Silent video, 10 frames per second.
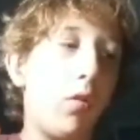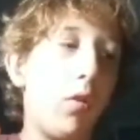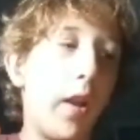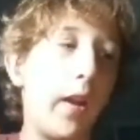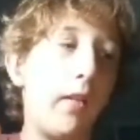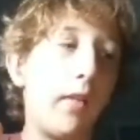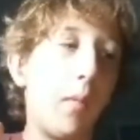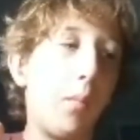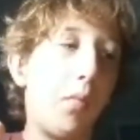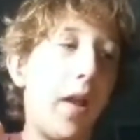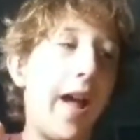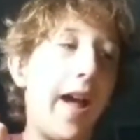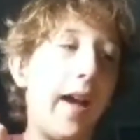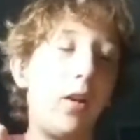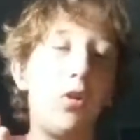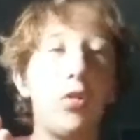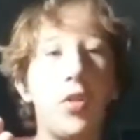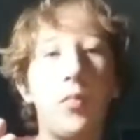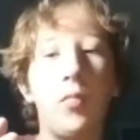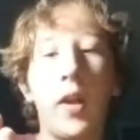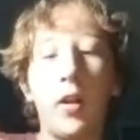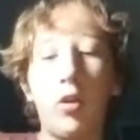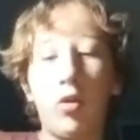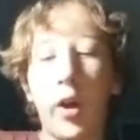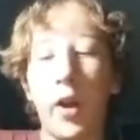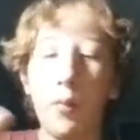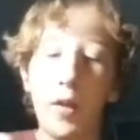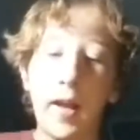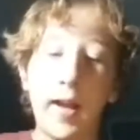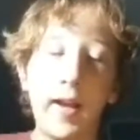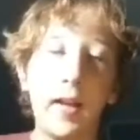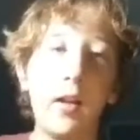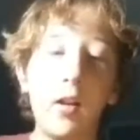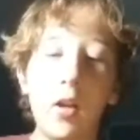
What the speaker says: like some black or some like gray and black